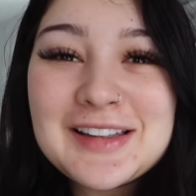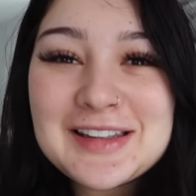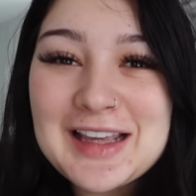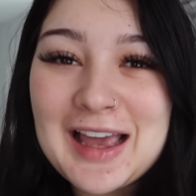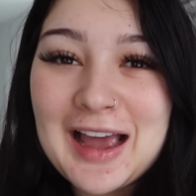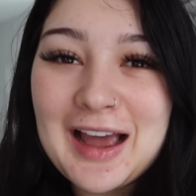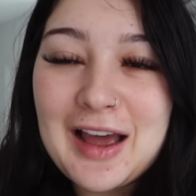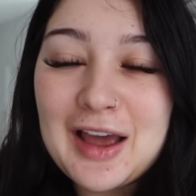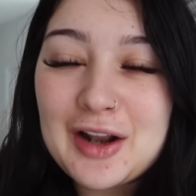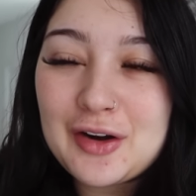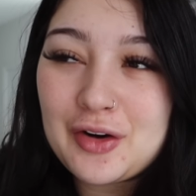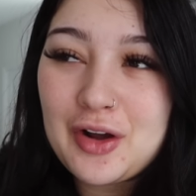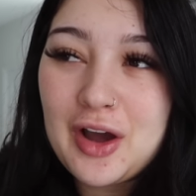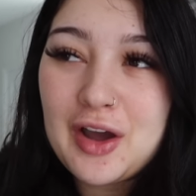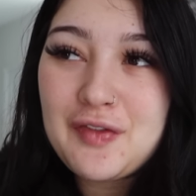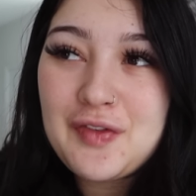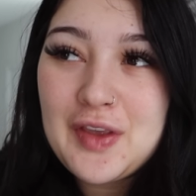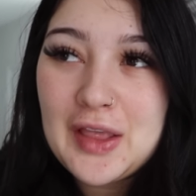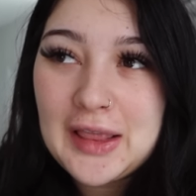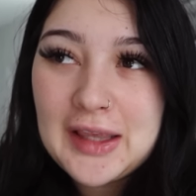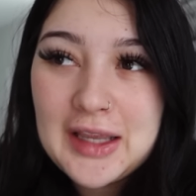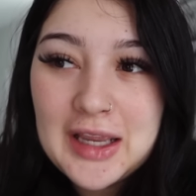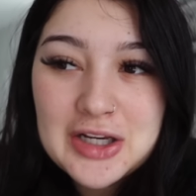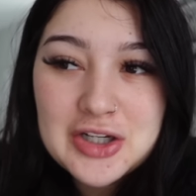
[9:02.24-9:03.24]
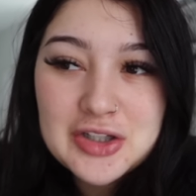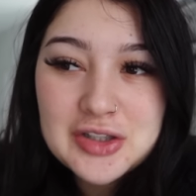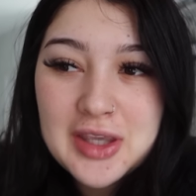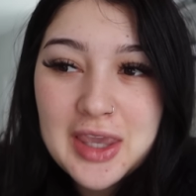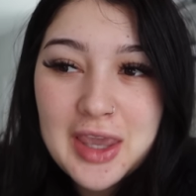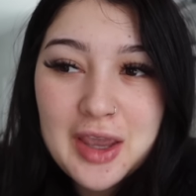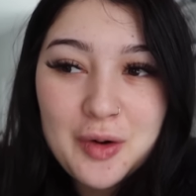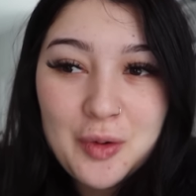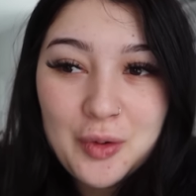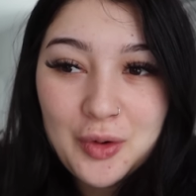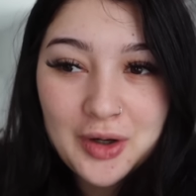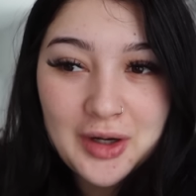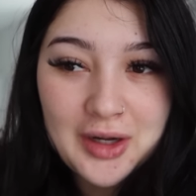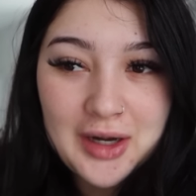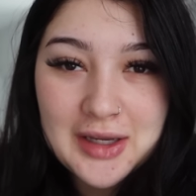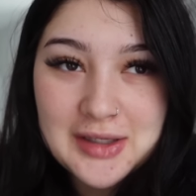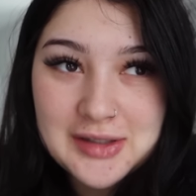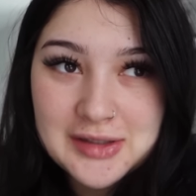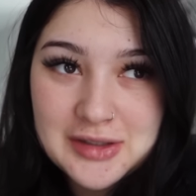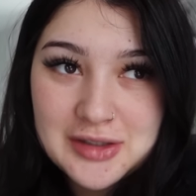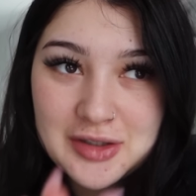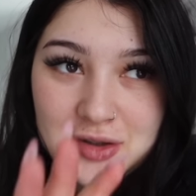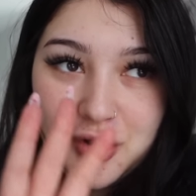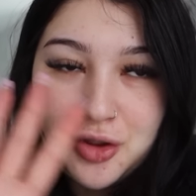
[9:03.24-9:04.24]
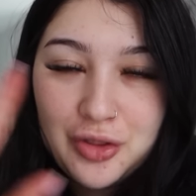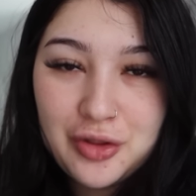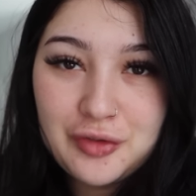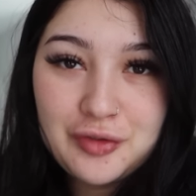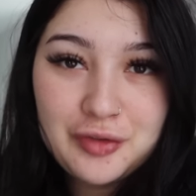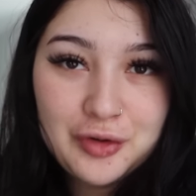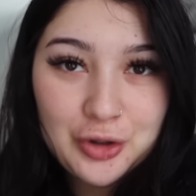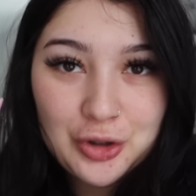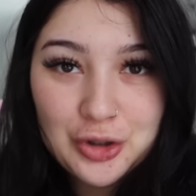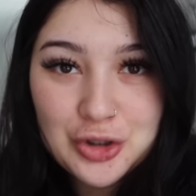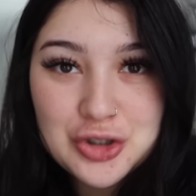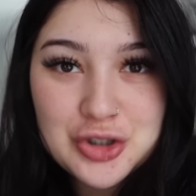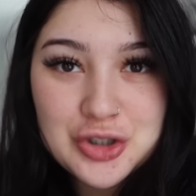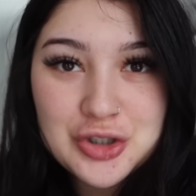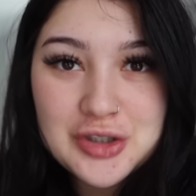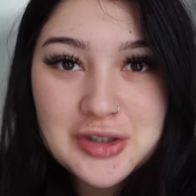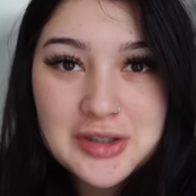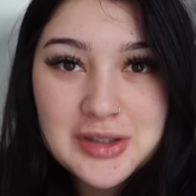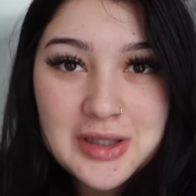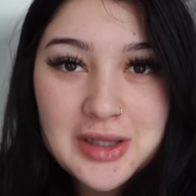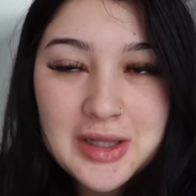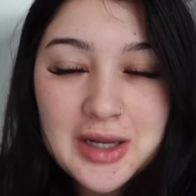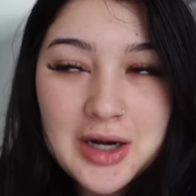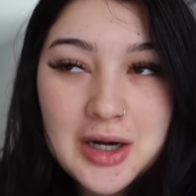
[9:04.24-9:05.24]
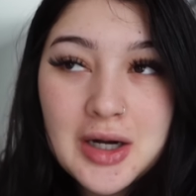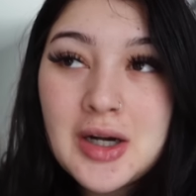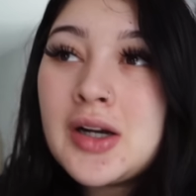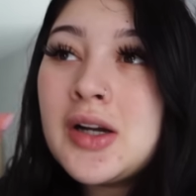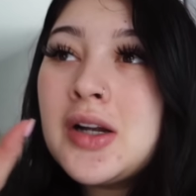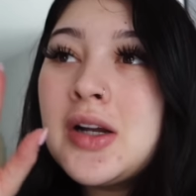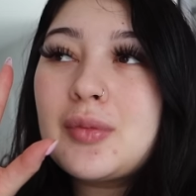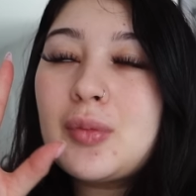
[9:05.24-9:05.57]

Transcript: yeah, I don't know. I feel like I just can't organize until all the furniture is in there.